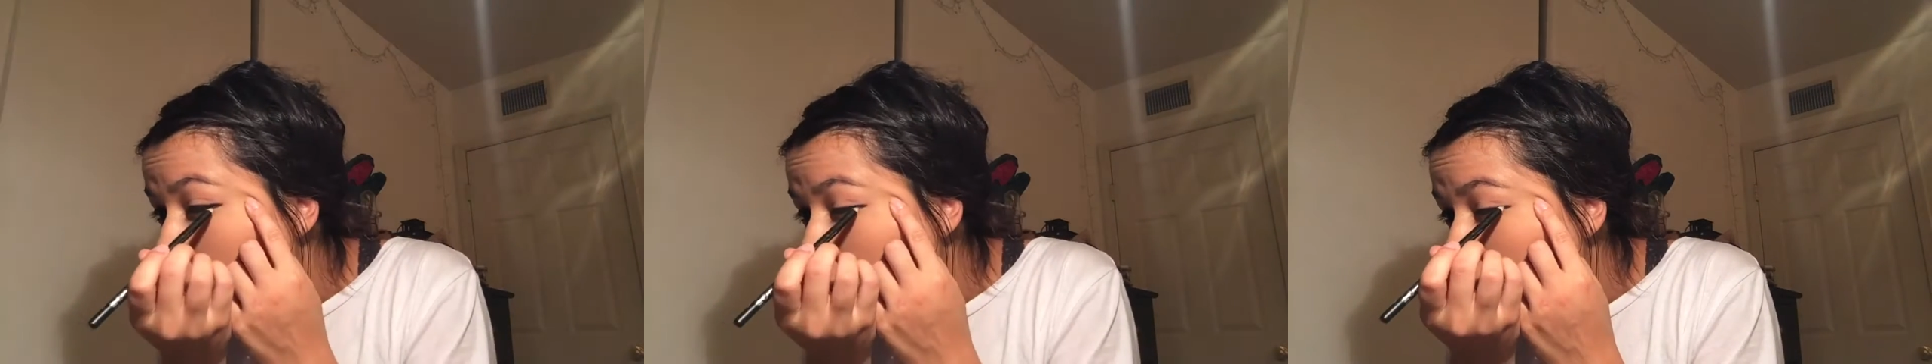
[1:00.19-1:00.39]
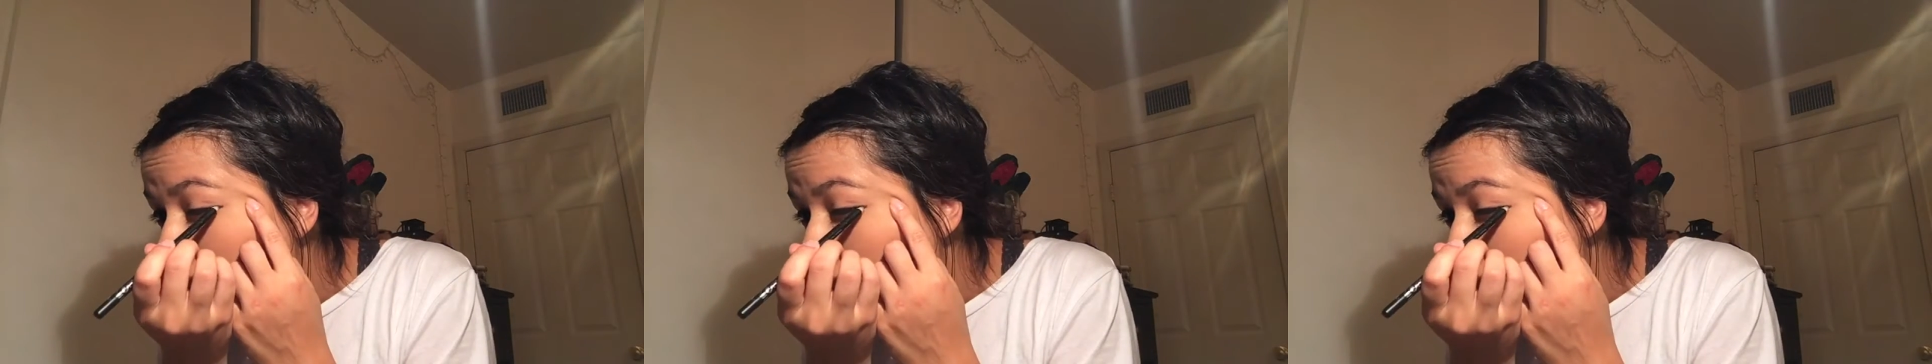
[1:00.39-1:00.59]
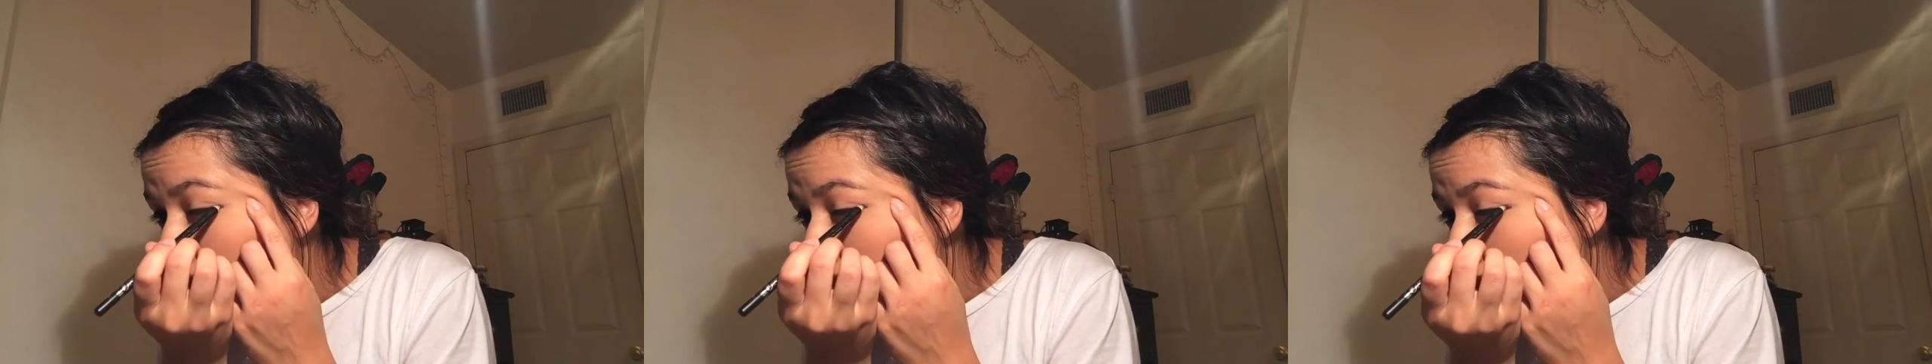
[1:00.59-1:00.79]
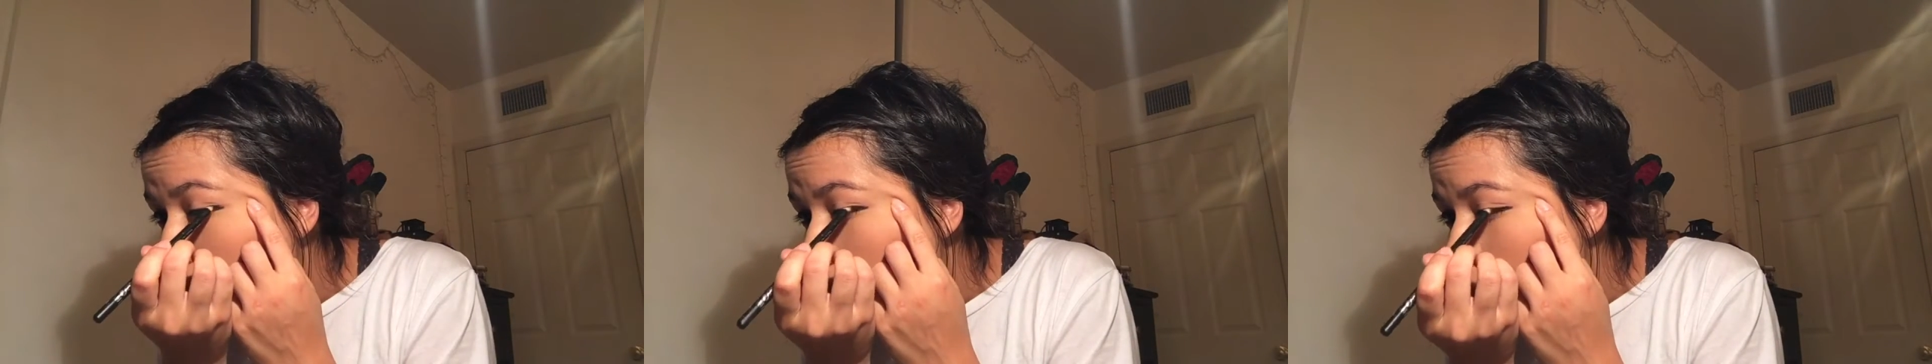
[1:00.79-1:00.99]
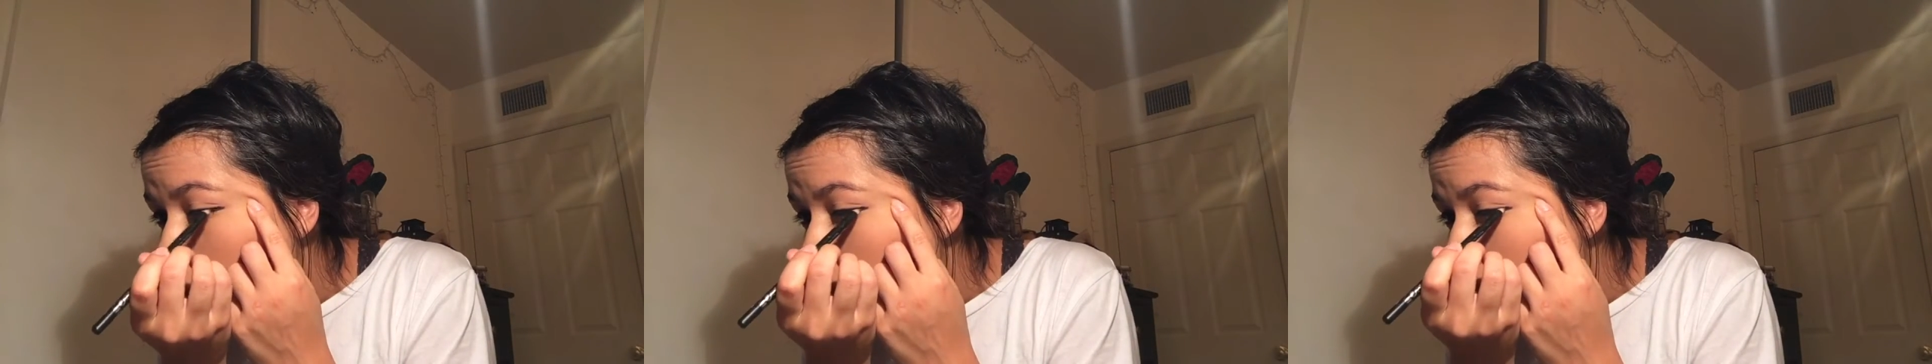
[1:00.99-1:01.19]
I mean, I
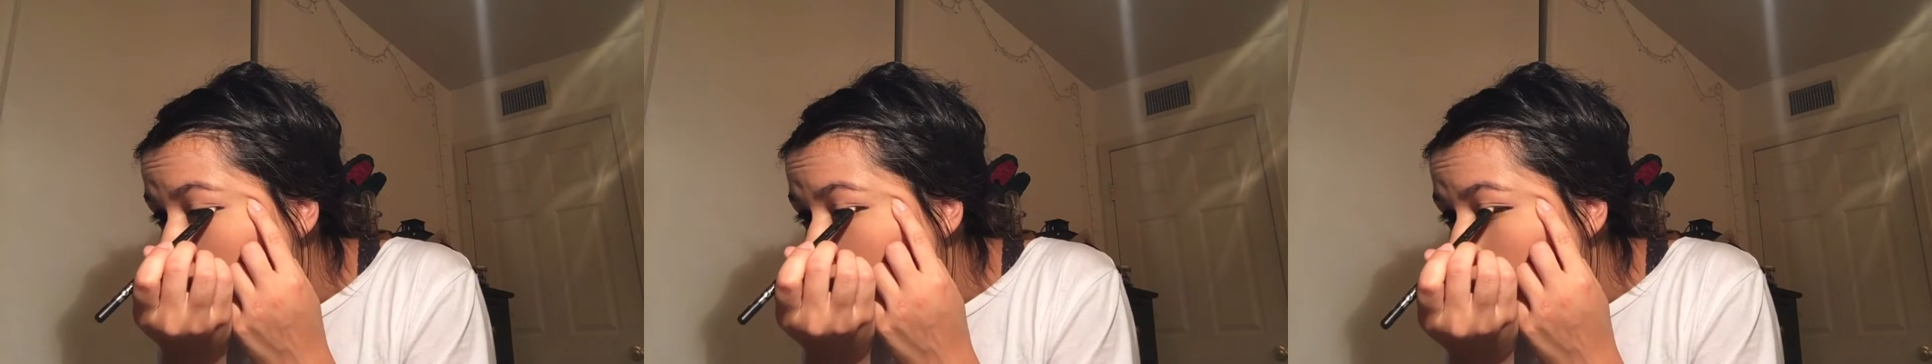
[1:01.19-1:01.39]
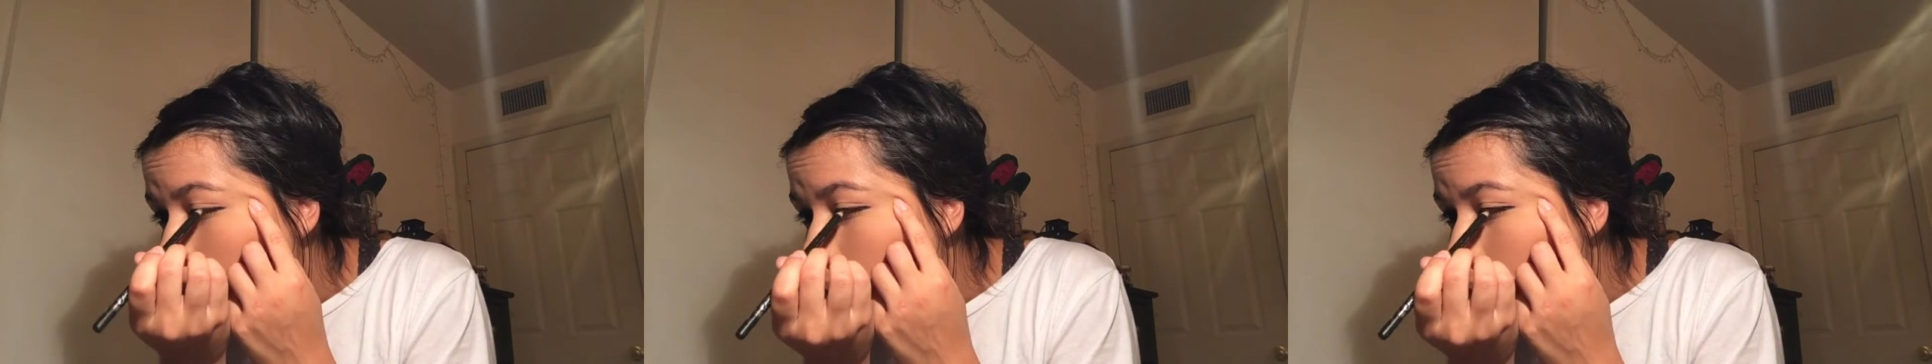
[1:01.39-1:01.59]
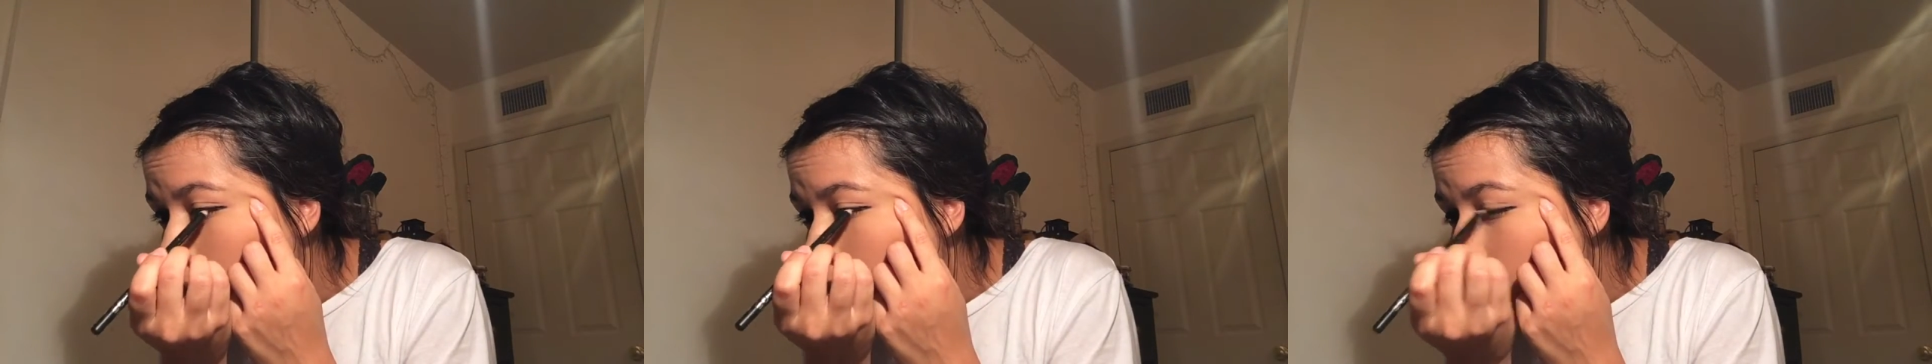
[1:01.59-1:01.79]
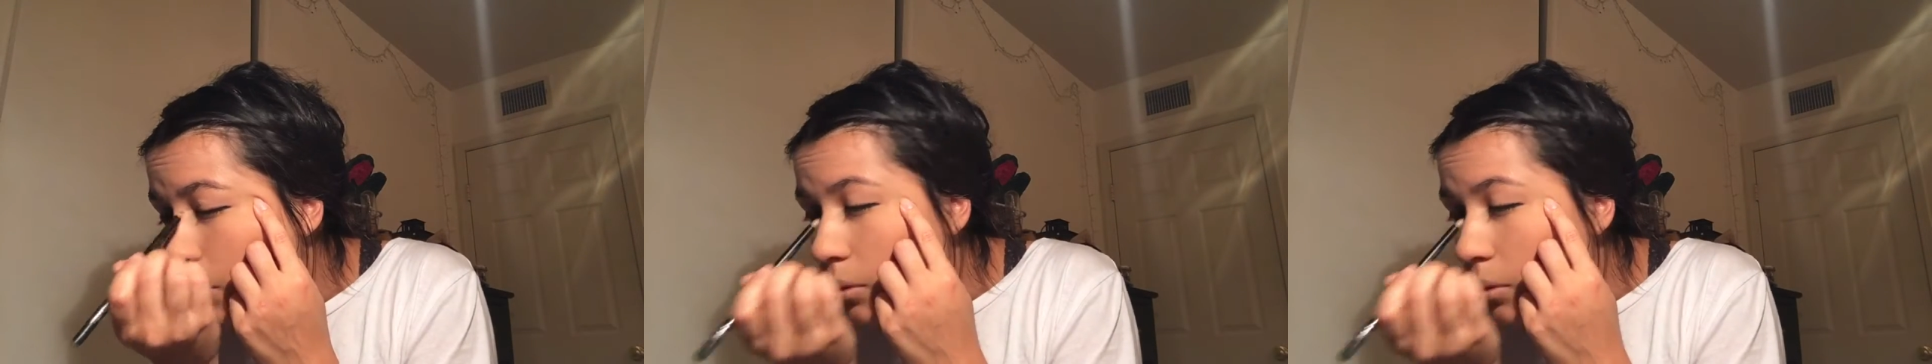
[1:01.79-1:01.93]
think for the